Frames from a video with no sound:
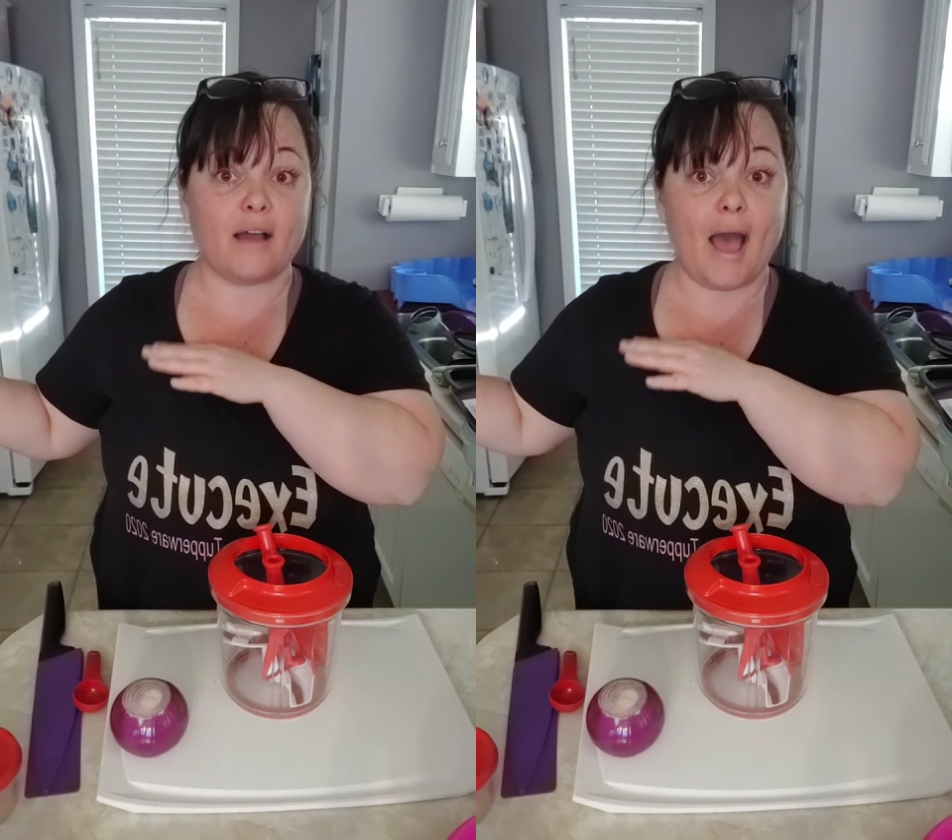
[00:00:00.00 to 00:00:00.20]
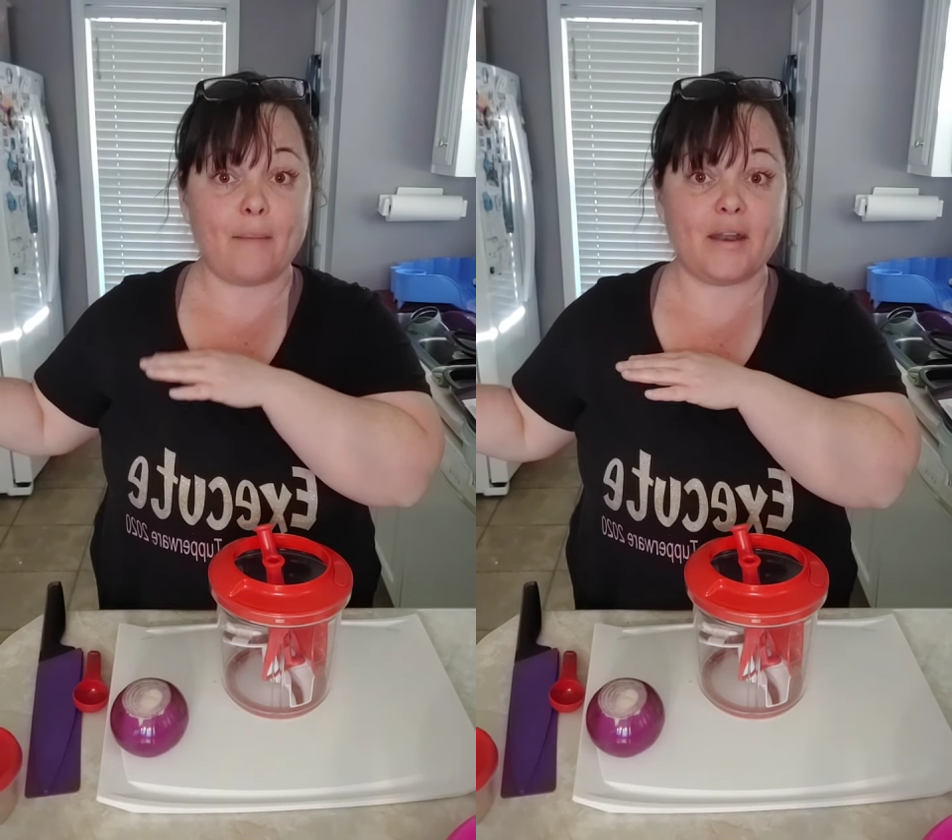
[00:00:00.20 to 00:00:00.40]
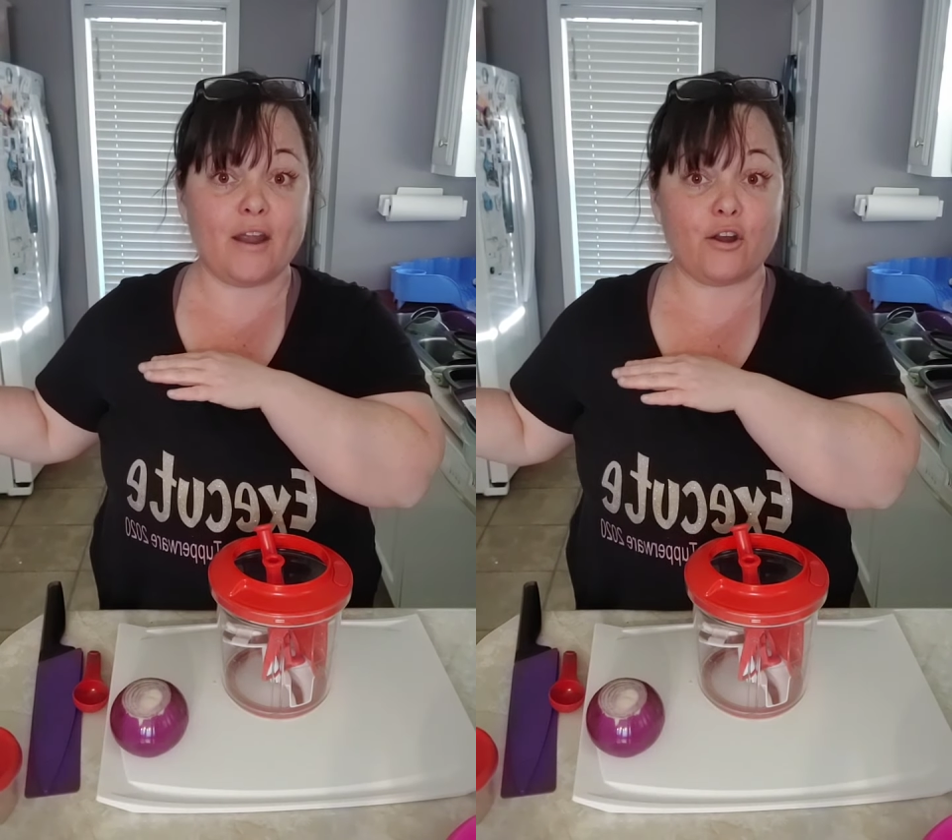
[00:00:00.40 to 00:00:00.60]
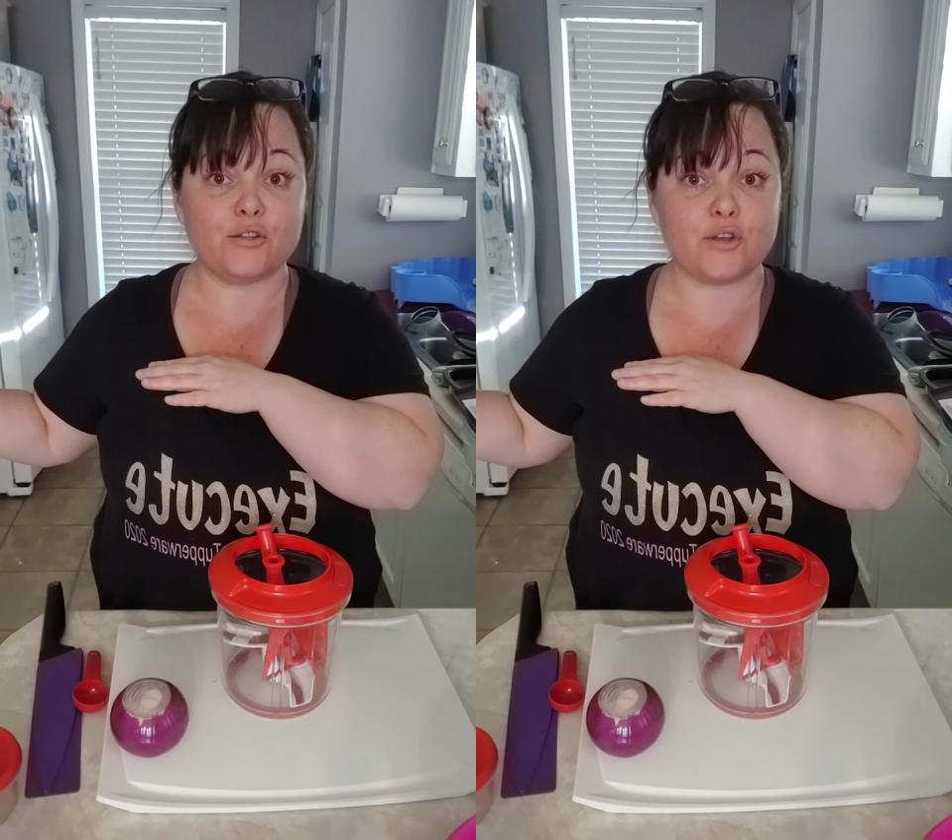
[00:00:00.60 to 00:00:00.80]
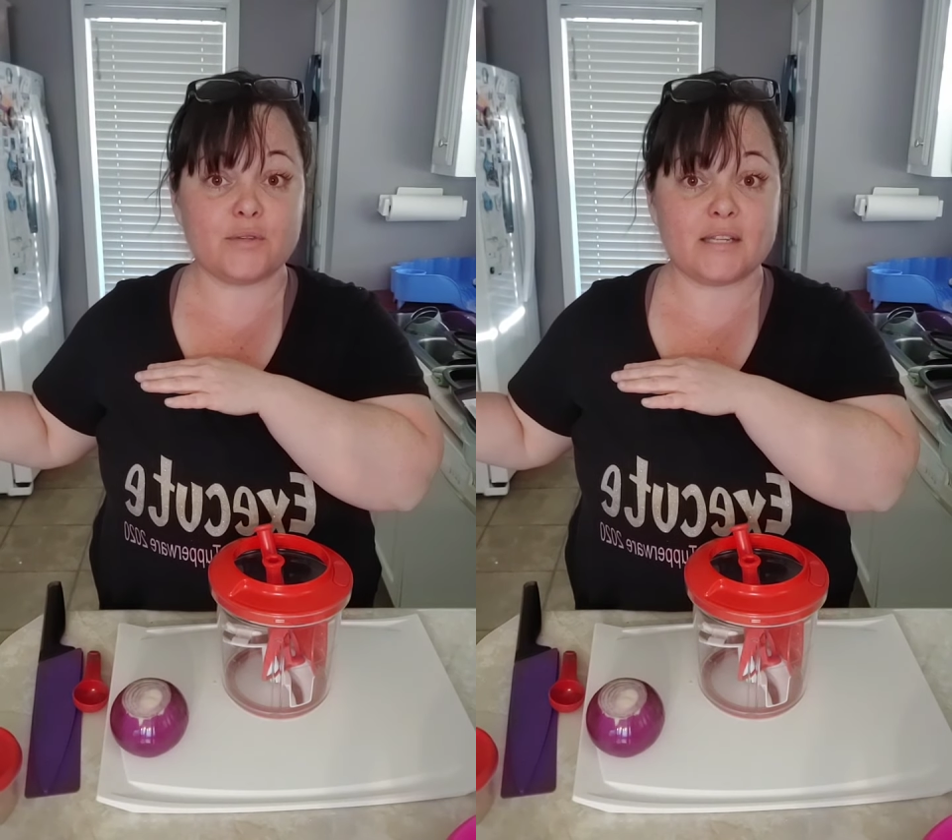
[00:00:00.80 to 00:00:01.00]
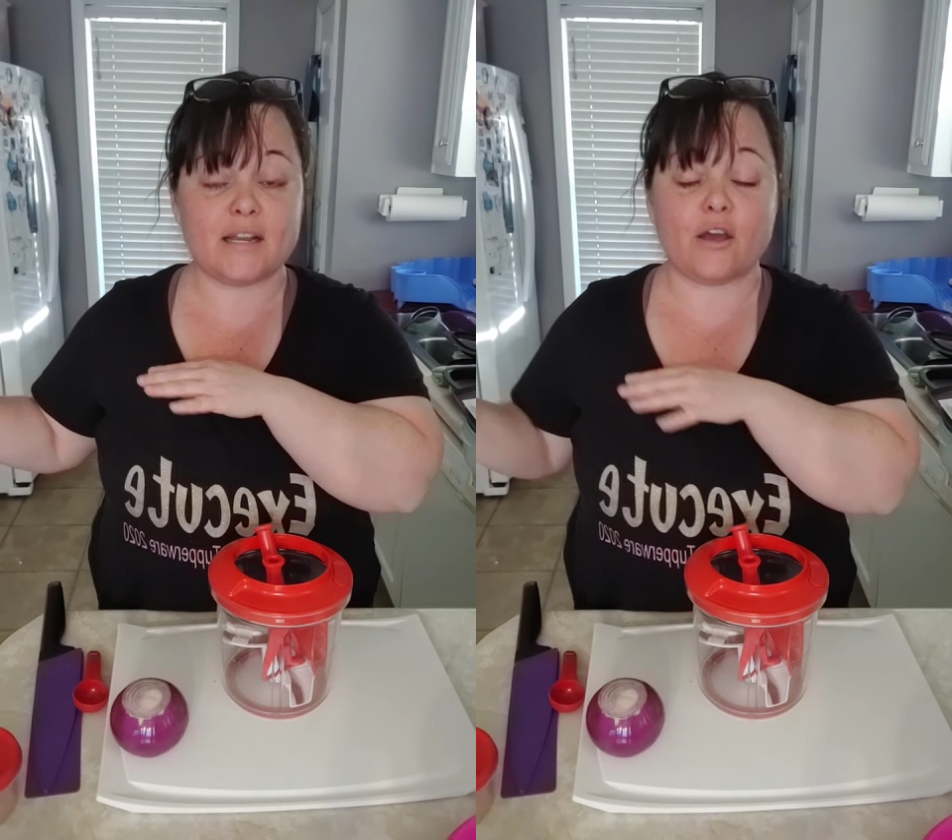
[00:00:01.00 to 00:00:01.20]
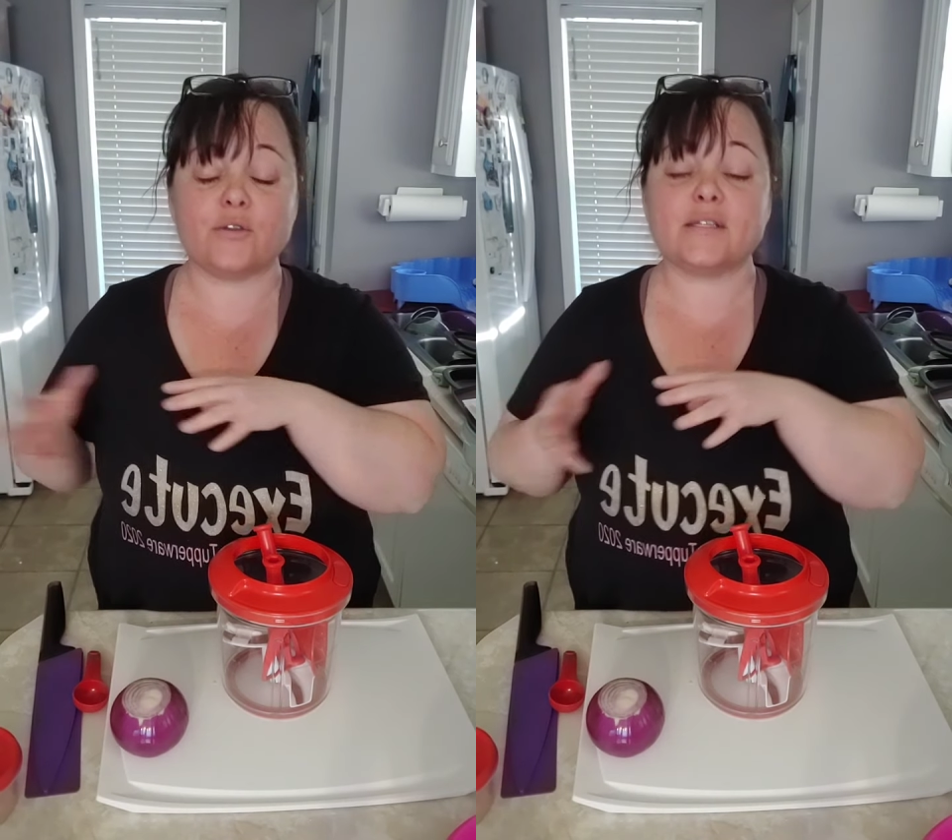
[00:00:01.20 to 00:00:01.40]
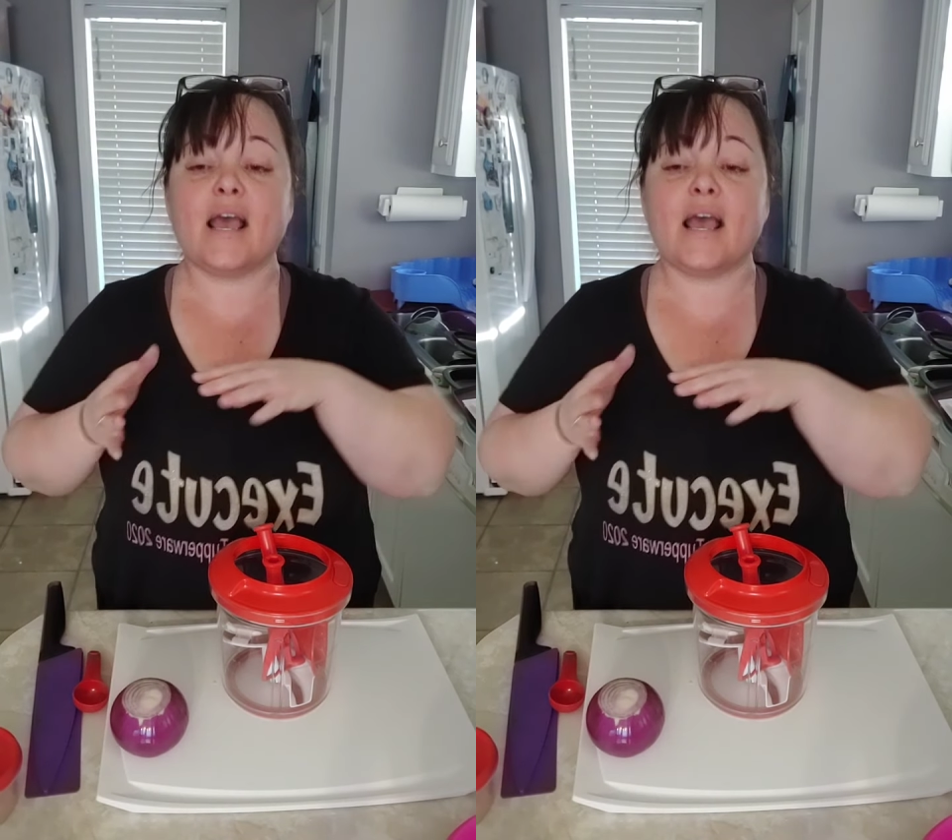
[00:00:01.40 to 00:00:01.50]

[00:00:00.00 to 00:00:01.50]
Habanero Tostitos.